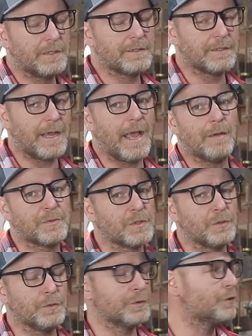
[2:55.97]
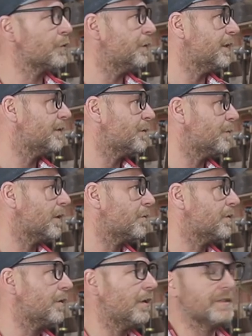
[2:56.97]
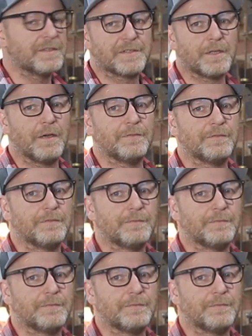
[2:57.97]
it's an absolute joy to work with all this stuff.